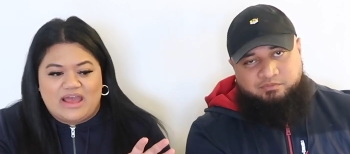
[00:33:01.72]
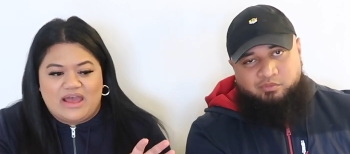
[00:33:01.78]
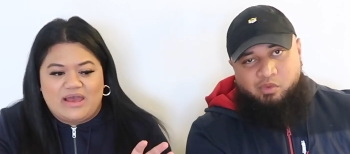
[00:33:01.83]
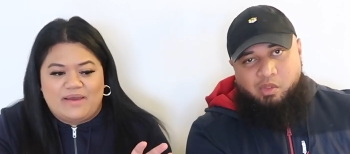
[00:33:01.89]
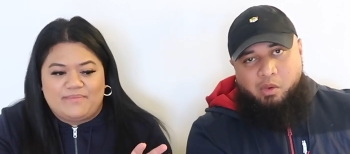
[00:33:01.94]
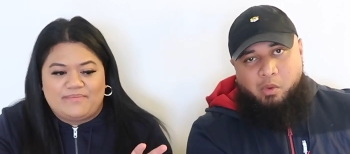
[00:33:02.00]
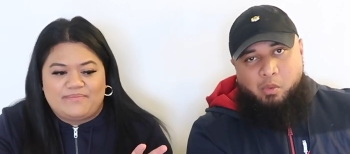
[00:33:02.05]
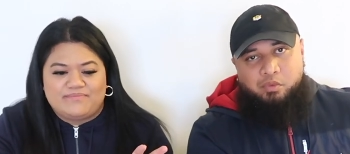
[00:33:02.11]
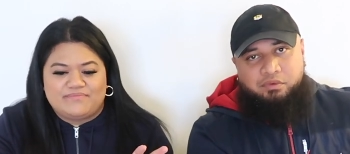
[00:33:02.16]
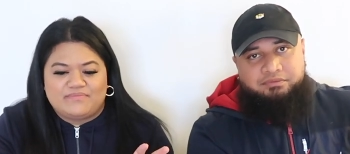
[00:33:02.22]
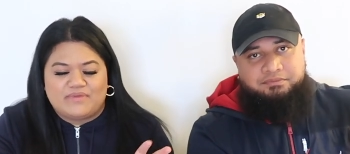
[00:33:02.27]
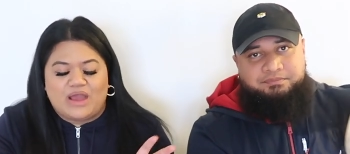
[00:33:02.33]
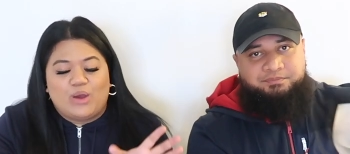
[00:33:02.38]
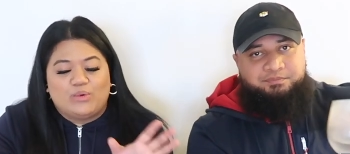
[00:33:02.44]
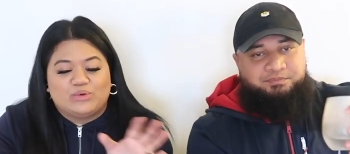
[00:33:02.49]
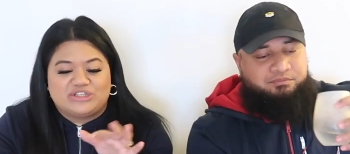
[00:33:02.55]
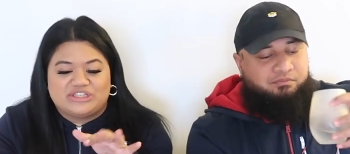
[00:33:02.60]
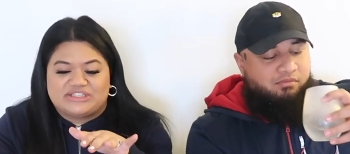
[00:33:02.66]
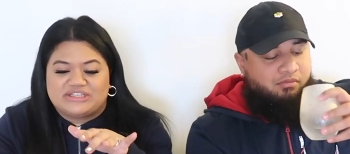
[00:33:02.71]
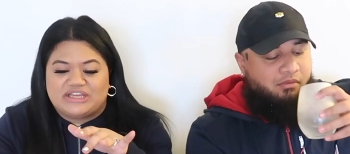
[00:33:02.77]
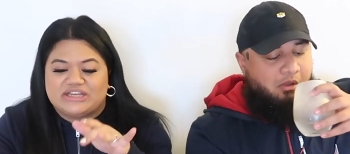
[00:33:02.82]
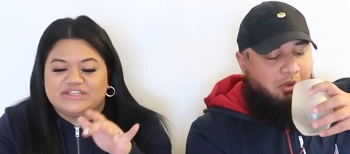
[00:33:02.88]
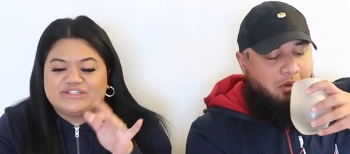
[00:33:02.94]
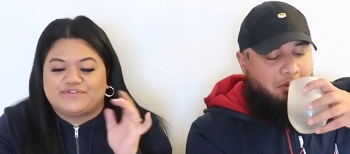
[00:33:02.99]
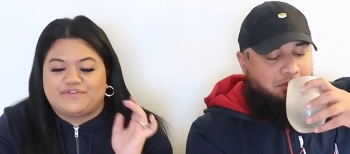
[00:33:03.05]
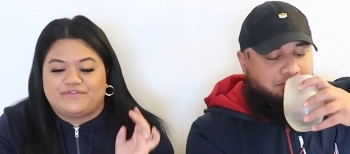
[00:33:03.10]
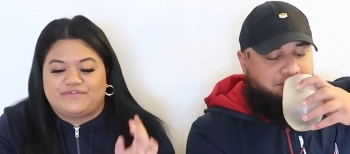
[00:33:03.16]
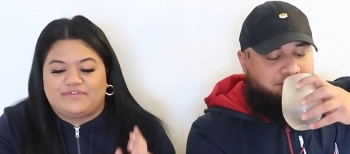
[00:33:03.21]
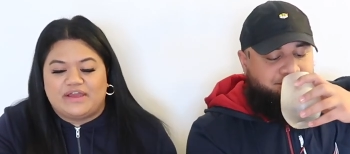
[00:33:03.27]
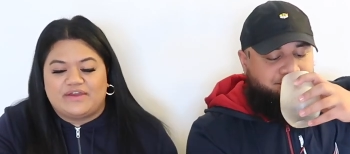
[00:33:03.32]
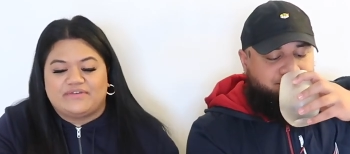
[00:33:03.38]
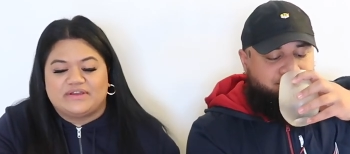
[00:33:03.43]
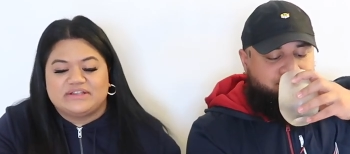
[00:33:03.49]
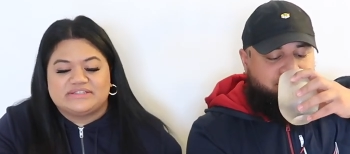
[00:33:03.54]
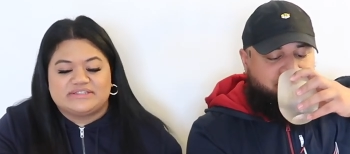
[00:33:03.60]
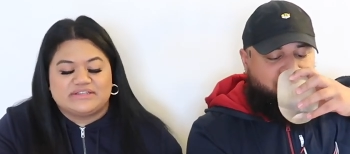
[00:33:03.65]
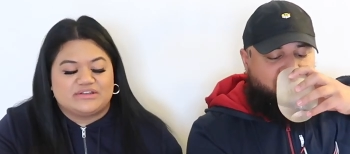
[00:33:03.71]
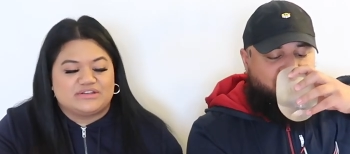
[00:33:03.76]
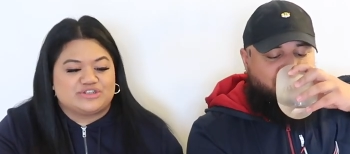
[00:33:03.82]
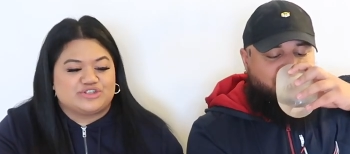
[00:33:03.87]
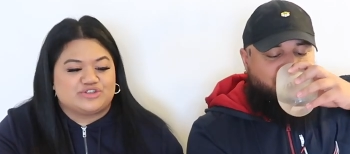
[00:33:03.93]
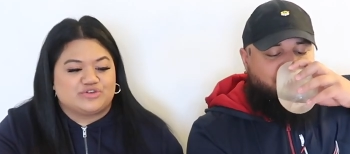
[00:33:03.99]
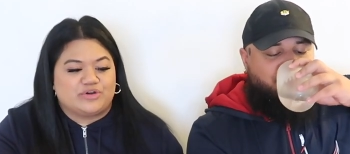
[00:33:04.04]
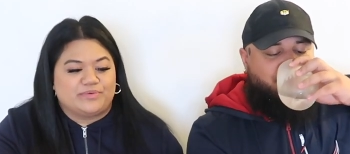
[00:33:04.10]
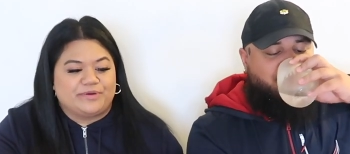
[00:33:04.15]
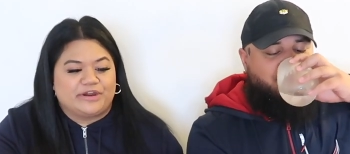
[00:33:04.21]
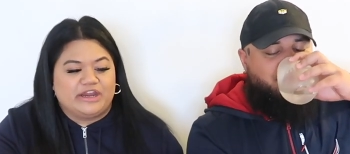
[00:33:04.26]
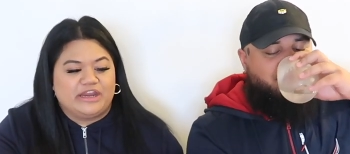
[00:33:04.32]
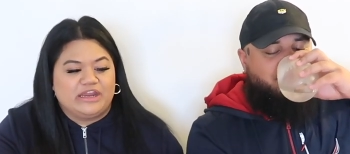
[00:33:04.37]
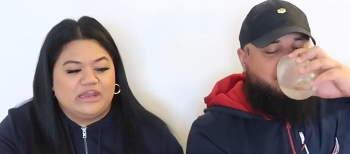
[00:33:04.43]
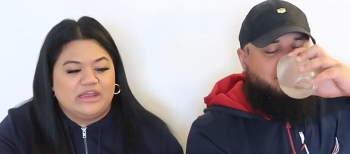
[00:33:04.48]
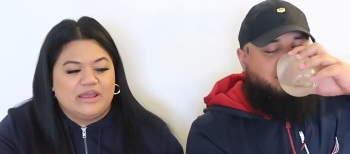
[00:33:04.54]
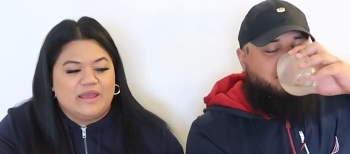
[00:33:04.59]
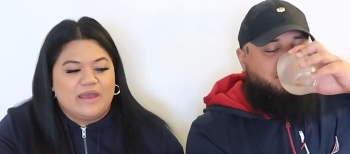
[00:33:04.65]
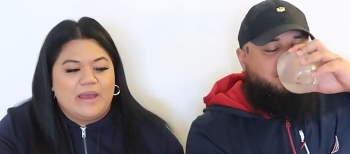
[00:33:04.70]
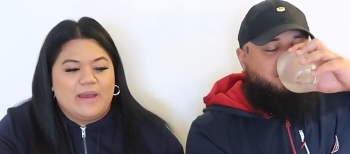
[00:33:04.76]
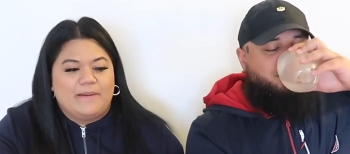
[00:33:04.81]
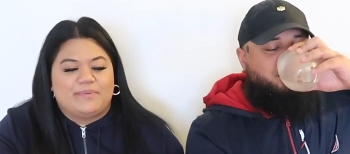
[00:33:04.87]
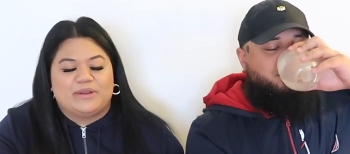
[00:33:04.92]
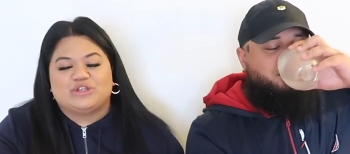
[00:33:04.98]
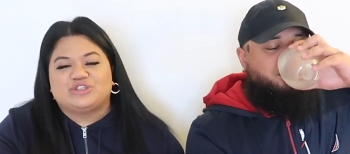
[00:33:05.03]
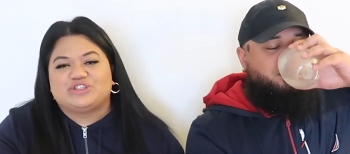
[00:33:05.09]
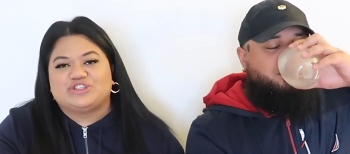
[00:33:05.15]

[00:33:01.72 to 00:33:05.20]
Speaker 1: I would just get a different flavour instead of the strawberry. But I